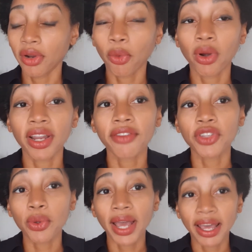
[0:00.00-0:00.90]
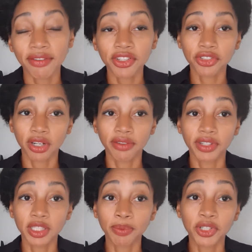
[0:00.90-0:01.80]
Or if you have a
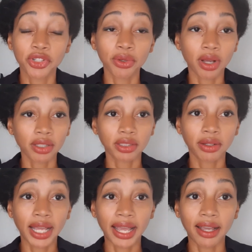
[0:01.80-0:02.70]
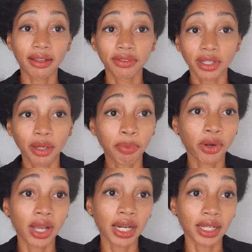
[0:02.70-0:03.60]
service, but you also have a
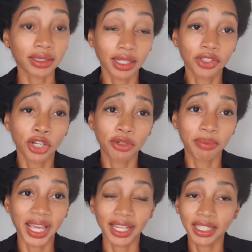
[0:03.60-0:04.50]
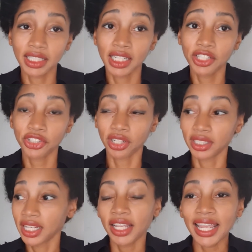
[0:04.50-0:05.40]
product, a tote bag, a t-shirt,